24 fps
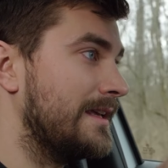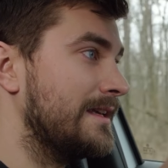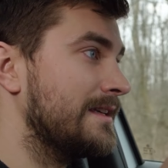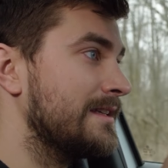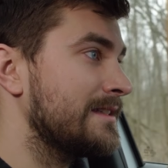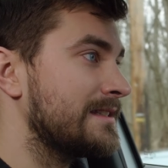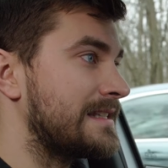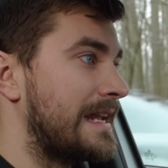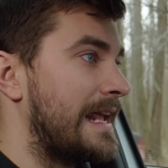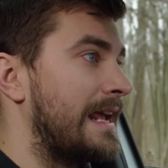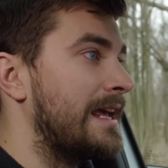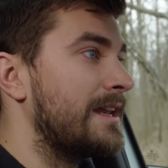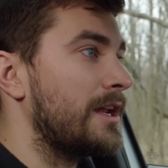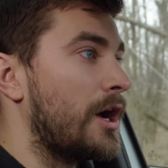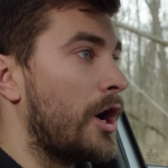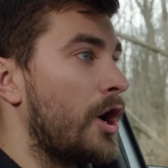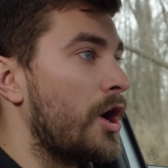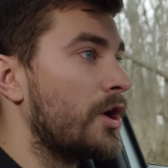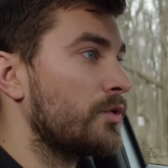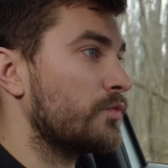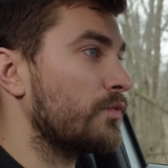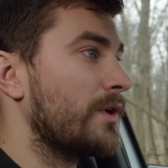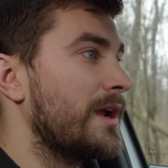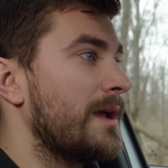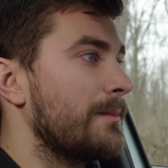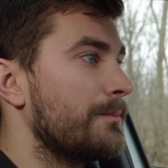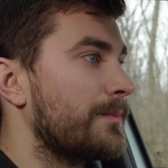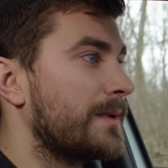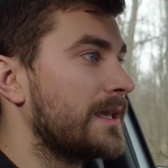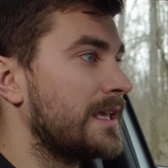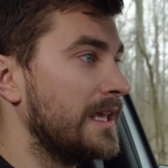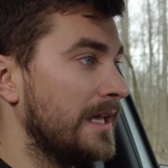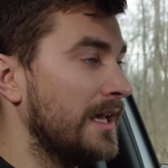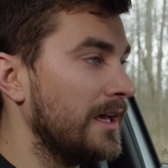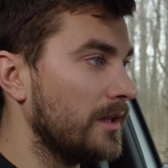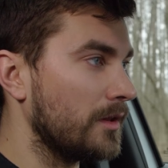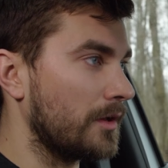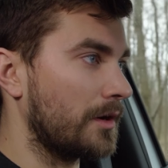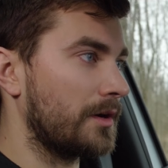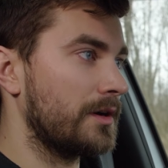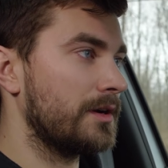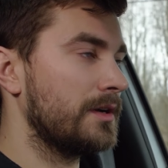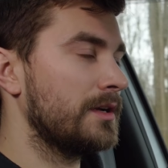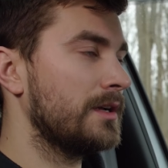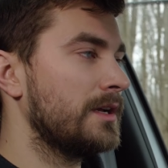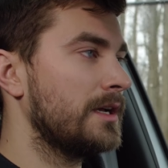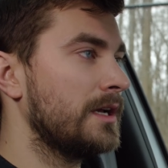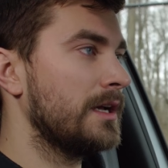is an on-ramp killer.
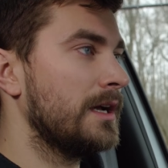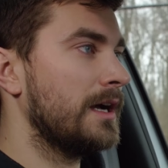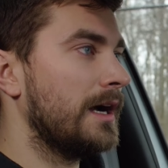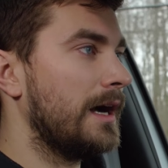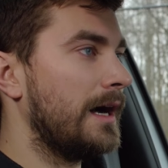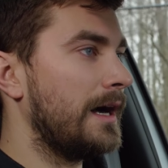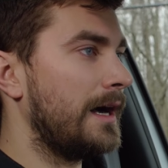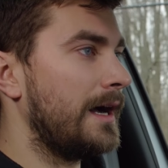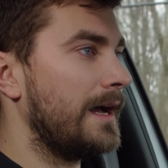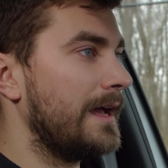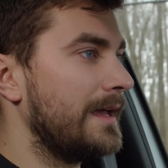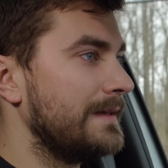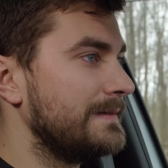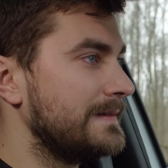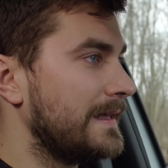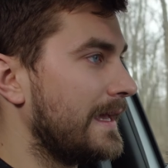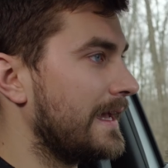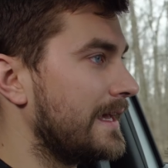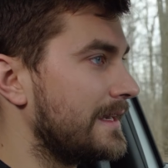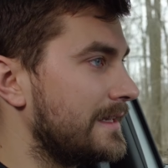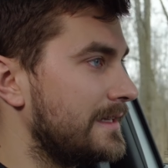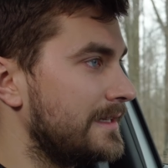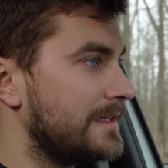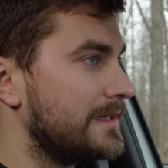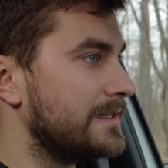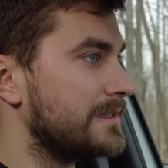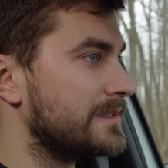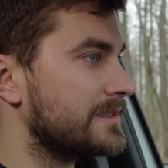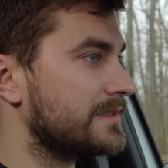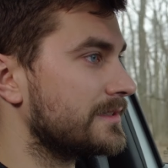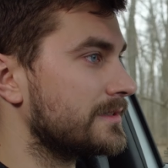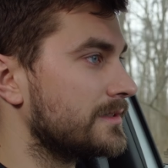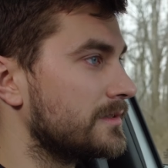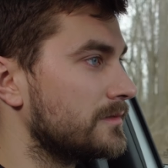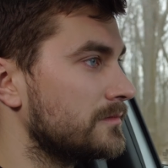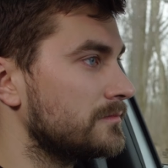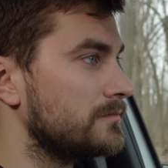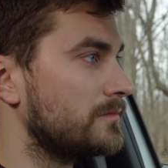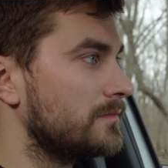And that is